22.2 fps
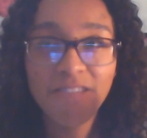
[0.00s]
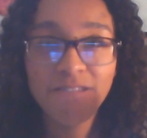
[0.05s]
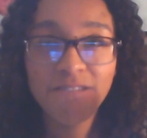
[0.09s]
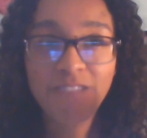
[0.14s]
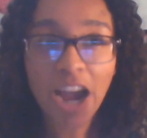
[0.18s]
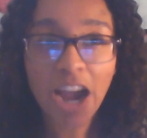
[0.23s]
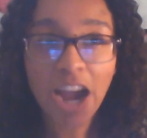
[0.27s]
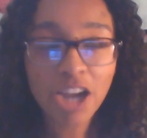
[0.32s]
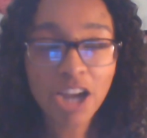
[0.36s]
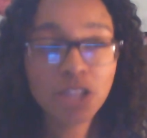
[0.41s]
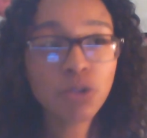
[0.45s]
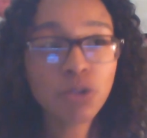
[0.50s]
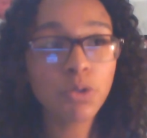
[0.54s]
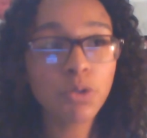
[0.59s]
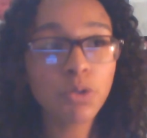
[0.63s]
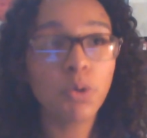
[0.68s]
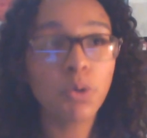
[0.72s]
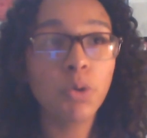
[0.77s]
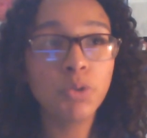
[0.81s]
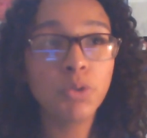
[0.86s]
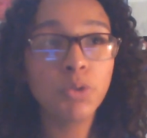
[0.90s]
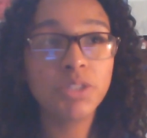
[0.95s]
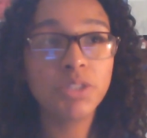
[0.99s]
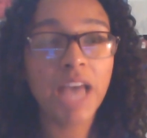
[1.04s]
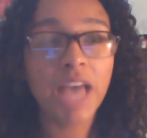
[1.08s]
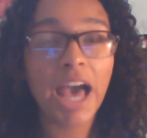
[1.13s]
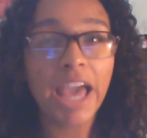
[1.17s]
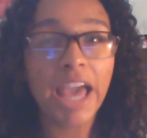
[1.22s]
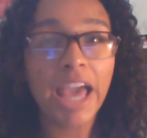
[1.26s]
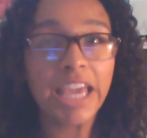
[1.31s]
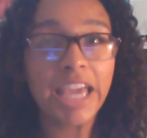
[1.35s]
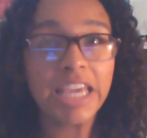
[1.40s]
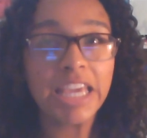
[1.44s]
Fire Lord
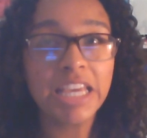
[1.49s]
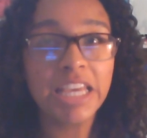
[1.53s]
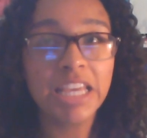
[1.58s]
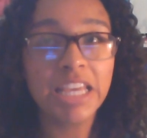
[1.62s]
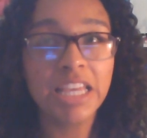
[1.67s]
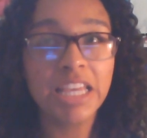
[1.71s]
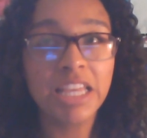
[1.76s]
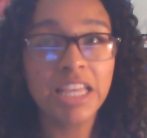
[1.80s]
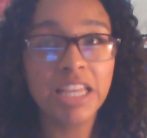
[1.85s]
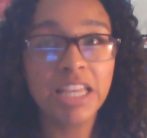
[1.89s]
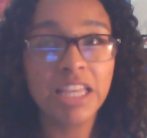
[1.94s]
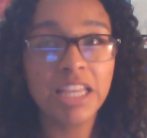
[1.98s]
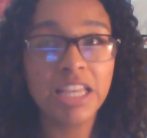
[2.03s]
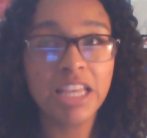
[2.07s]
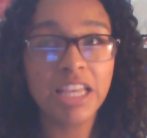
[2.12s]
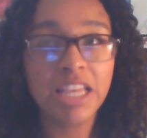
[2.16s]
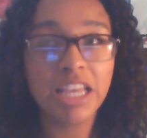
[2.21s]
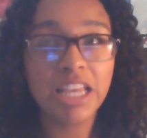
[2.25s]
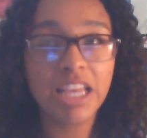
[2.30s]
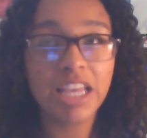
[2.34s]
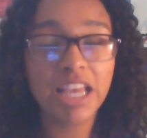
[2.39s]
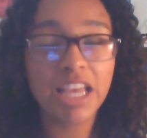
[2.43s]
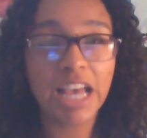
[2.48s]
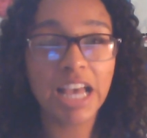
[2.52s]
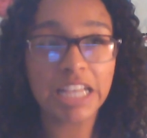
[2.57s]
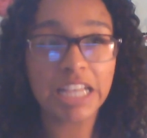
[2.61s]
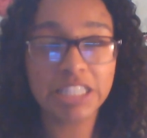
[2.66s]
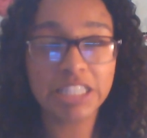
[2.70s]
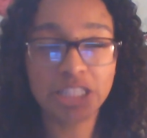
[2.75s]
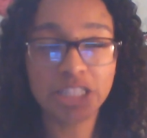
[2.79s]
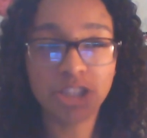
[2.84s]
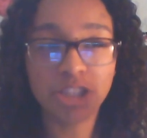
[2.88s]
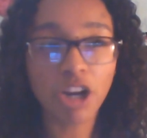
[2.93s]
Ozai
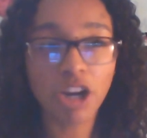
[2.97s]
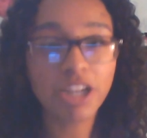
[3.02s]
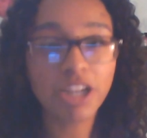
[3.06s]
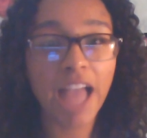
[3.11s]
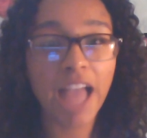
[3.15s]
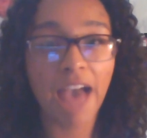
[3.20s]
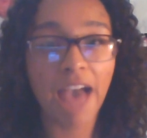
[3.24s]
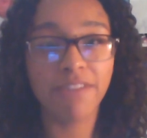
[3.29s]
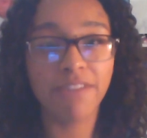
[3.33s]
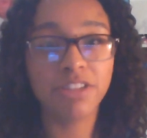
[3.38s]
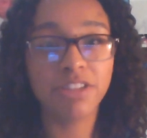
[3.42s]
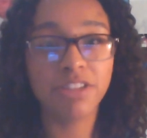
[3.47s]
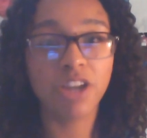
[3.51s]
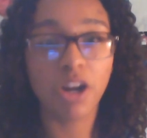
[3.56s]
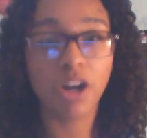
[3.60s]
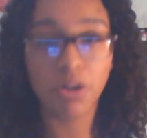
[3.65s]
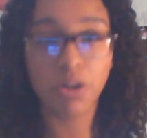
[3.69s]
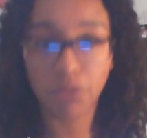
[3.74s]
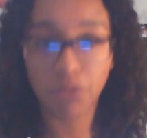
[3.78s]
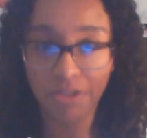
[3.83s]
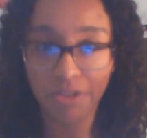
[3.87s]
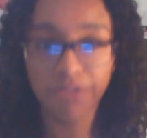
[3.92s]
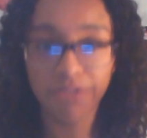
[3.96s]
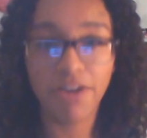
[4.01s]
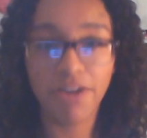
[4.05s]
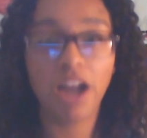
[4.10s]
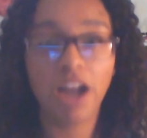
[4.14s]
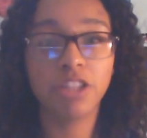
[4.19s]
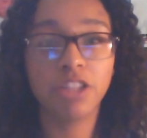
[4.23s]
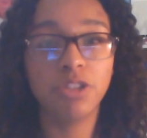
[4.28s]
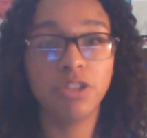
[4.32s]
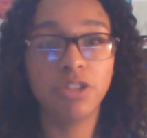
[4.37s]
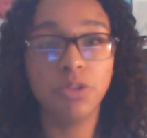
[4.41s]
as a dark avatar with
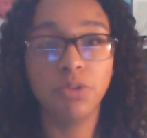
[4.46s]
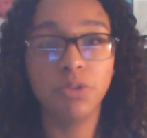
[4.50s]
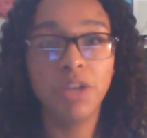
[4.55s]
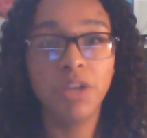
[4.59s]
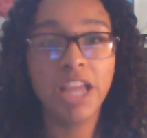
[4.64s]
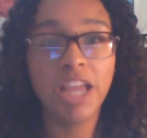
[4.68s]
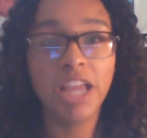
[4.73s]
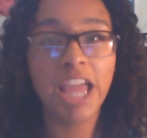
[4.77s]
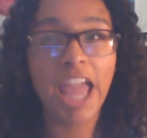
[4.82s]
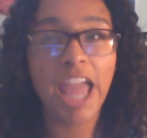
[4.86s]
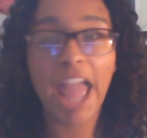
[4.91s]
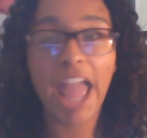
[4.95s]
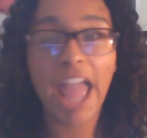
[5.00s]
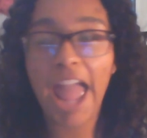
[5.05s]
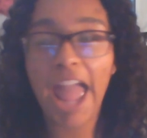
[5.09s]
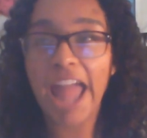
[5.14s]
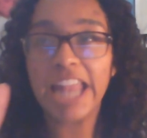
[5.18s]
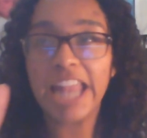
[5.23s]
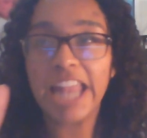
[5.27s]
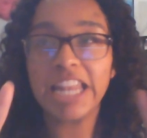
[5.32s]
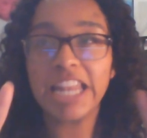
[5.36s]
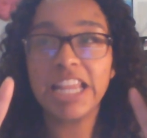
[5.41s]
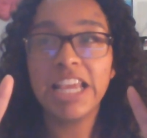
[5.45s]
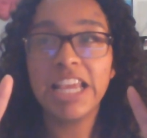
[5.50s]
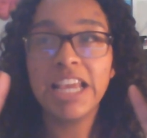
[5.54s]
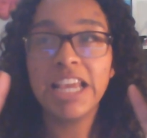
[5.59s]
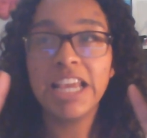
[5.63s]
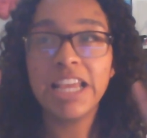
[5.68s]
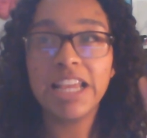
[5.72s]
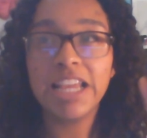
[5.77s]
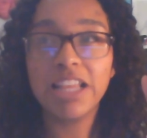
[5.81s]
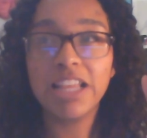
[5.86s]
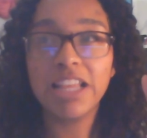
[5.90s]
Batu, and
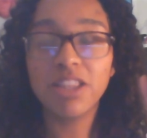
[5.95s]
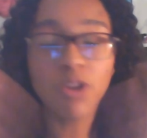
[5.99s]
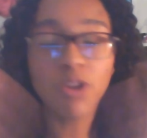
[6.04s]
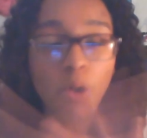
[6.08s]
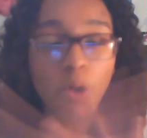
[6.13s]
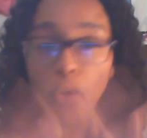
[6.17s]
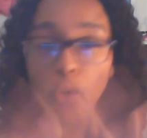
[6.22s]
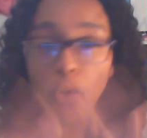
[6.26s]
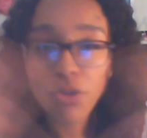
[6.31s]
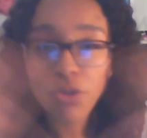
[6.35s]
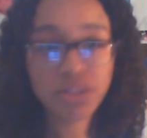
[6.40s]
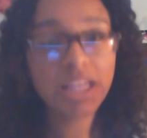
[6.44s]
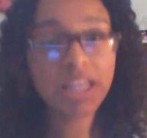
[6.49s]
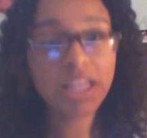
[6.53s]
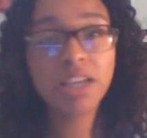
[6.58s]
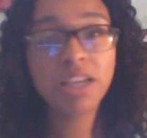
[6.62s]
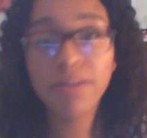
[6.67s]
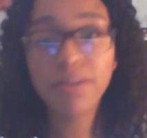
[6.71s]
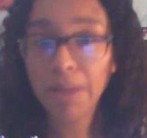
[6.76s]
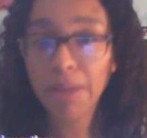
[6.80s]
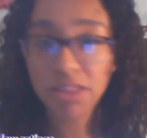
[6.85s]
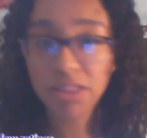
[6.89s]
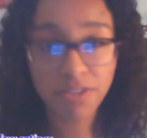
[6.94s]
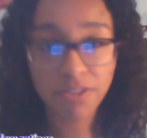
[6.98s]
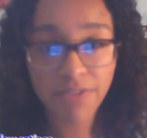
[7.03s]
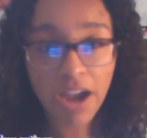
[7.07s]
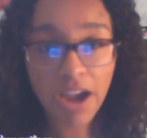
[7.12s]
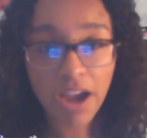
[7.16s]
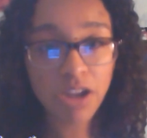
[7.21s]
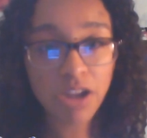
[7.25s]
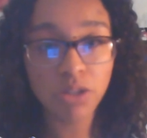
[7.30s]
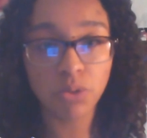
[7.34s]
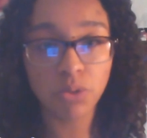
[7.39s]
the whole thing about the
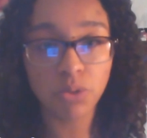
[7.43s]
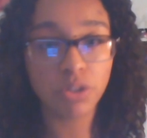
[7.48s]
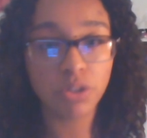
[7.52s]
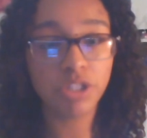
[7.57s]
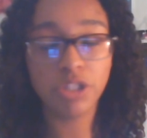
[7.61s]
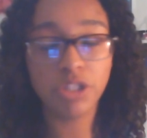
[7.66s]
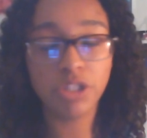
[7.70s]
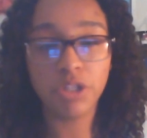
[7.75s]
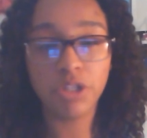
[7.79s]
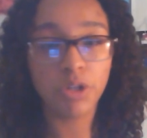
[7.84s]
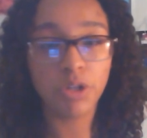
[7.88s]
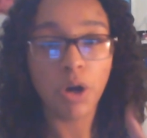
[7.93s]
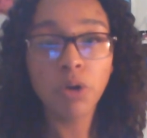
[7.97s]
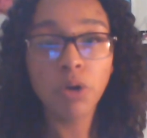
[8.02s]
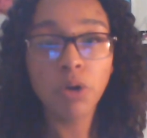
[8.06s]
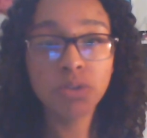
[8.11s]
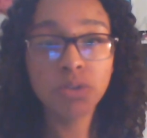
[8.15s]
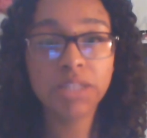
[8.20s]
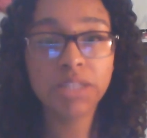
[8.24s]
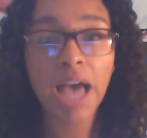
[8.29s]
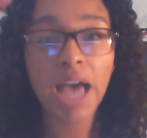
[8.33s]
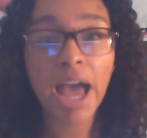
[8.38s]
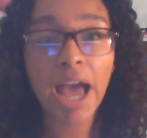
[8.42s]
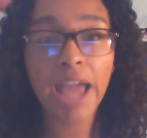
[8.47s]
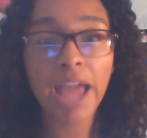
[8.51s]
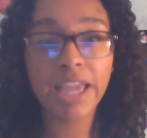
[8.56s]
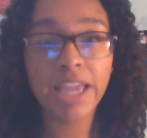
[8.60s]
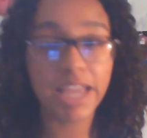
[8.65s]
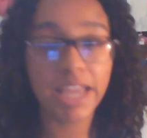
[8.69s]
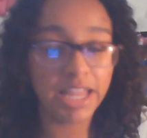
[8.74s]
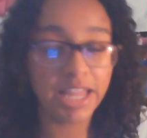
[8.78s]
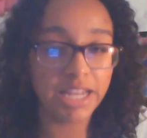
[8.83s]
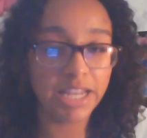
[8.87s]
Fire Lord,
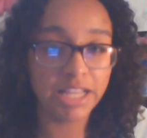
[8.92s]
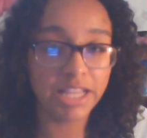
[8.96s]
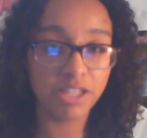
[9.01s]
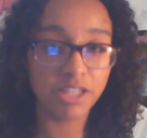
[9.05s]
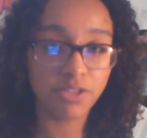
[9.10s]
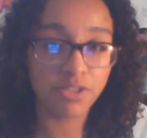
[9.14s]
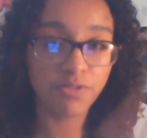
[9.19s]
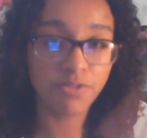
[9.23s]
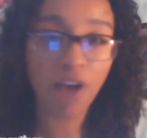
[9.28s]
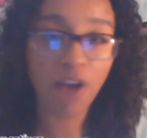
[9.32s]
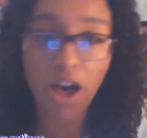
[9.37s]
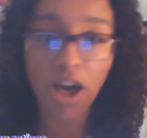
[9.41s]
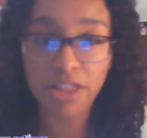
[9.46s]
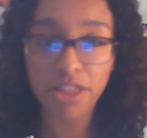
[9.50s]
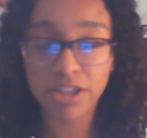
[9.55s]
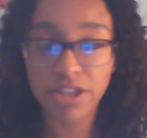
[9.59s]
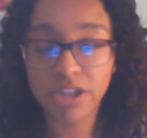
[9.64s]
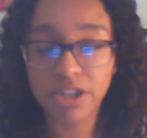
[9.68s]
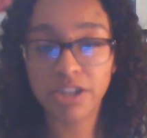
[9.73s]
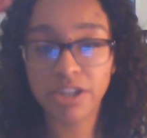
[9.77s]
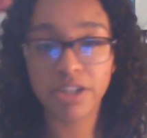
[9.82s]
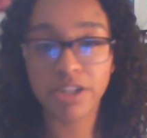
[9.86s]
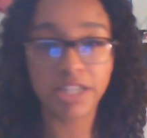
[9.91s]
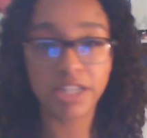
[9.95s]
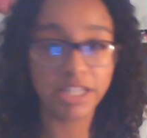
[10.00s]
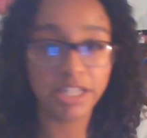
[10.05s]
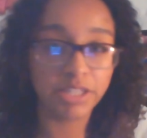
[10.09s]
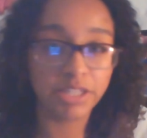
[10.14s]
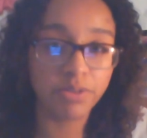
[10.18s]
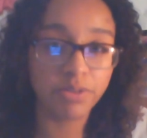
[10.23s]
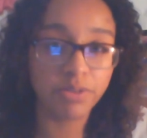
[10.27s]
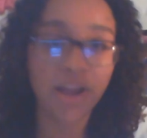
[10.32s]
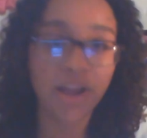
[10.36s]
Ozai and his father and
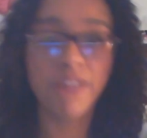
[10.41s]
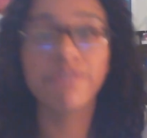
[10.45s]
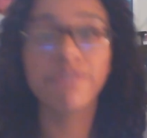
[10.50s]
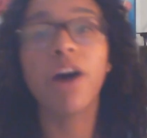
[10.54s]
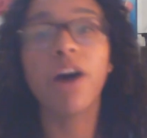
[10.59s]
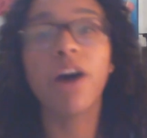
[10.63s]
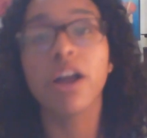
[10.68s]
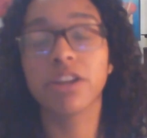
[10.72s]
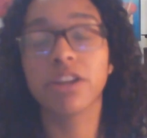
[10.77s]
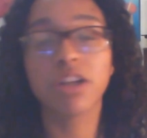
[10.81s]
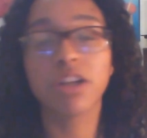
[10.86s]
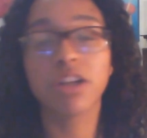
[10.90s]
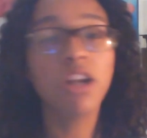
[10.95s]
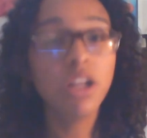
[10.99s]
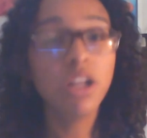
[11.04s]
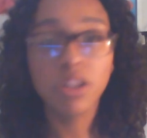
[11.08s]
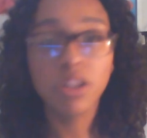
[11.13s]
his grandfather,